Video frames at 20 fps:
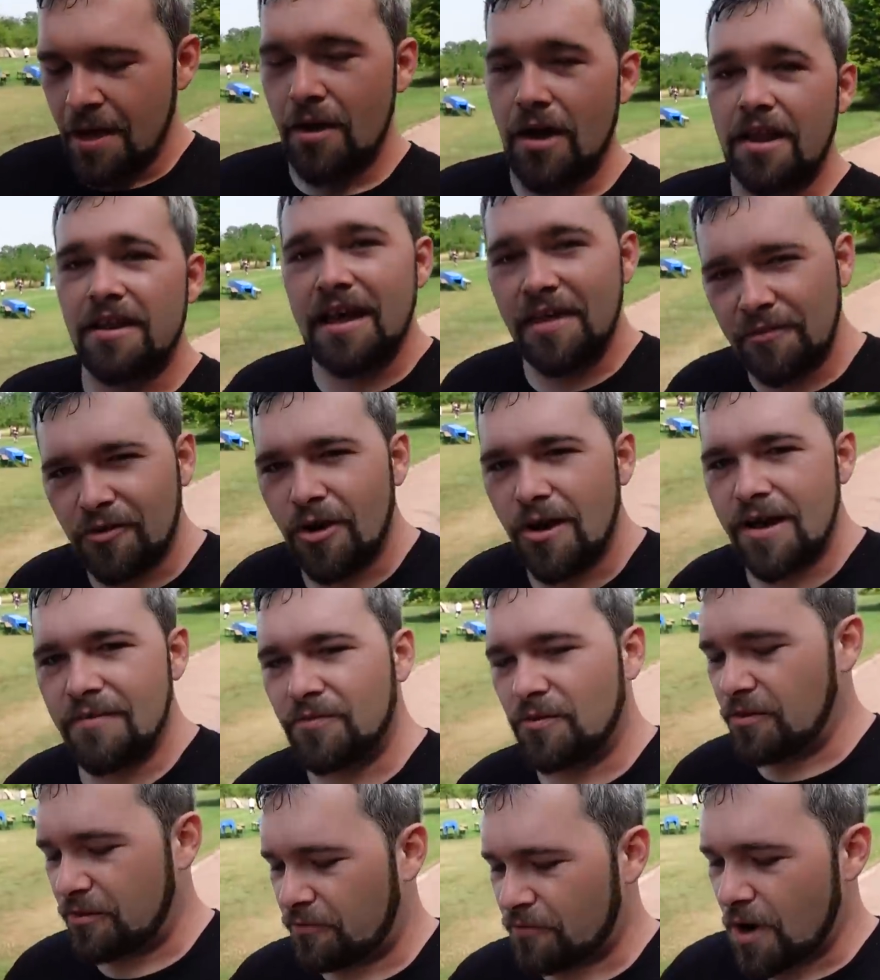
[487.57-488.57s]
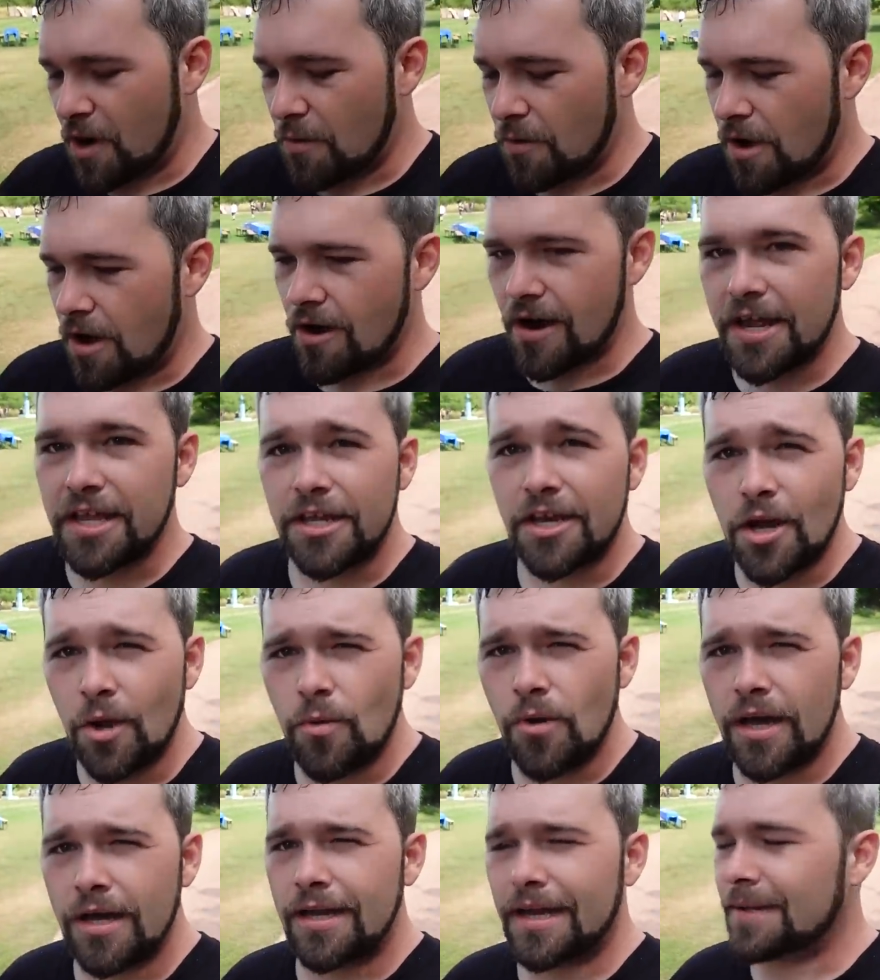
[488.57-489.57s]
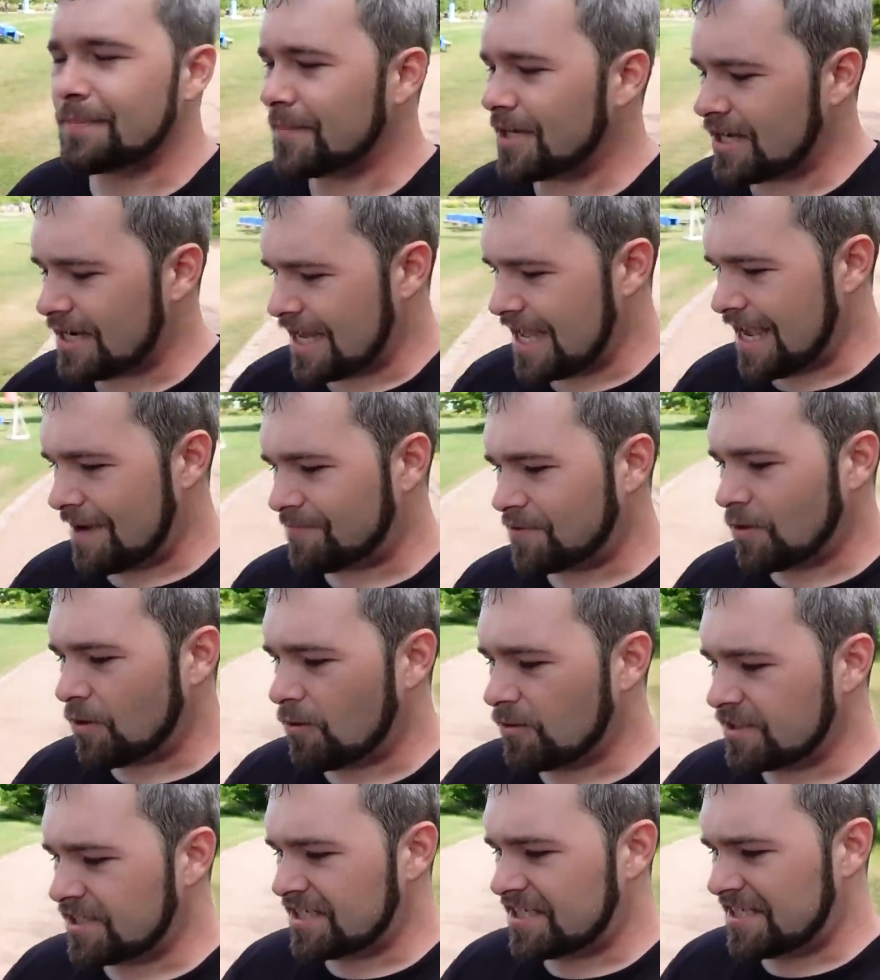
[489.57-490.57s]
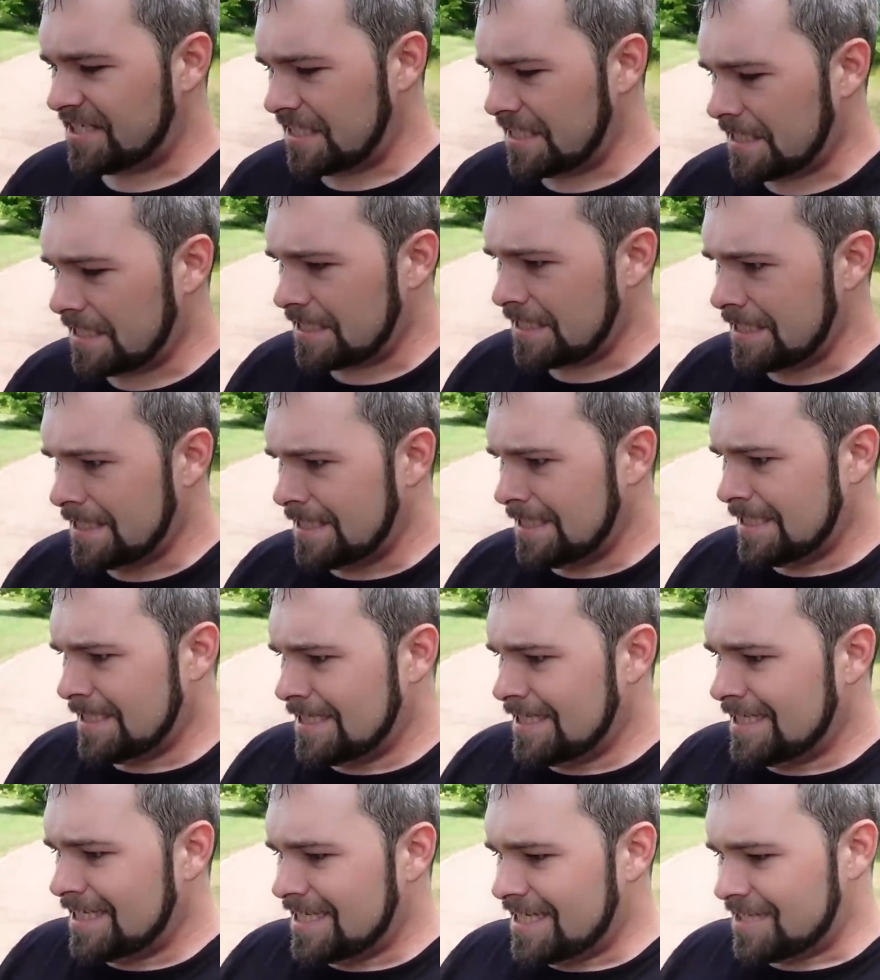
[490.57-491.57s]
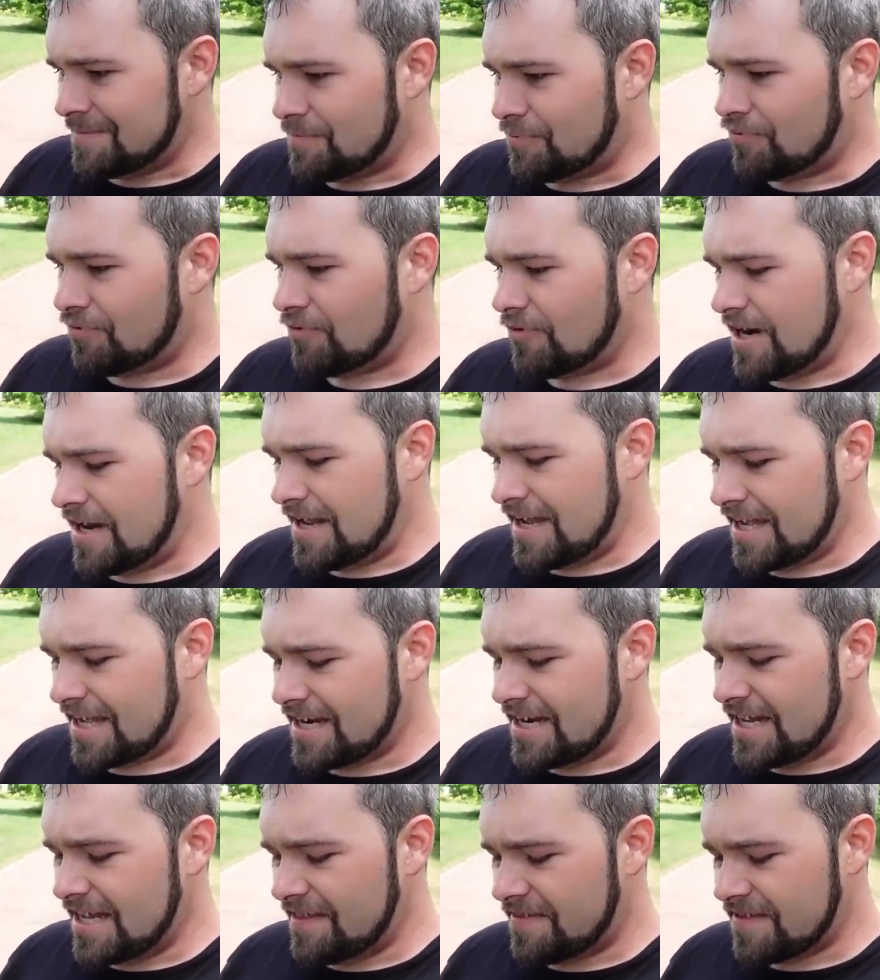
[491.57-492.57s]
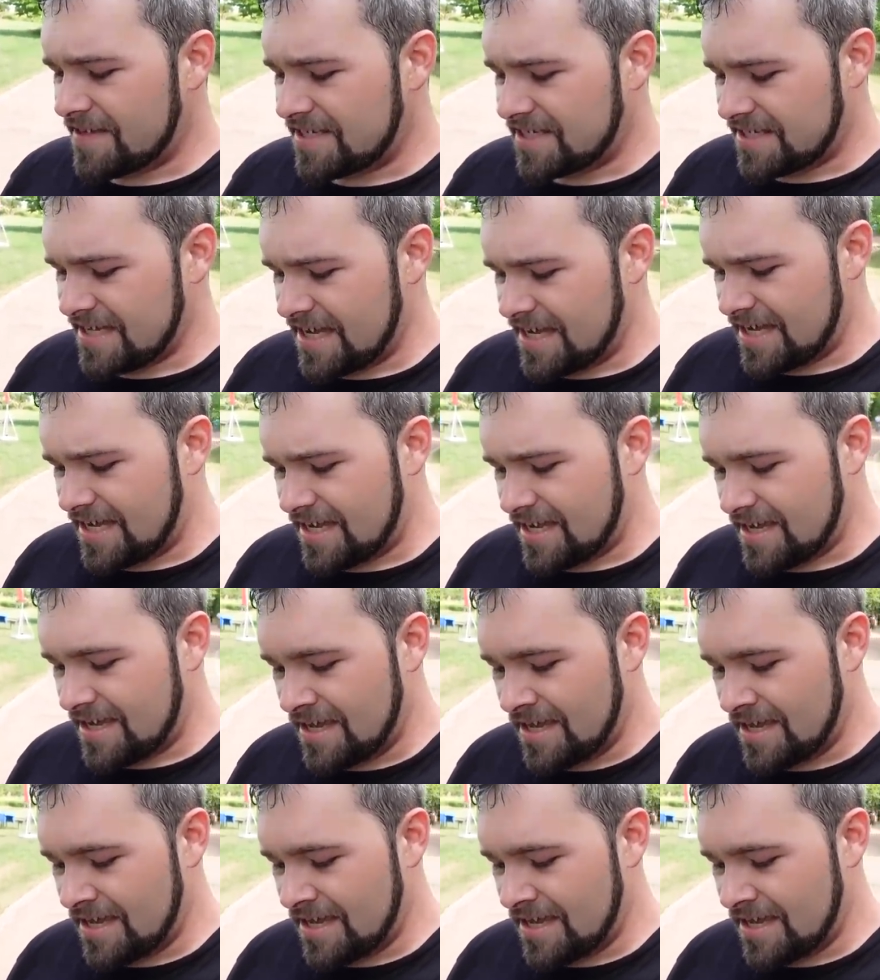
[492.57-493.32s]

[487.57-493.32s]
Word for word: Another awful throw. All right, you know what? I'm gonna have to hold still and pray I can hit this thing.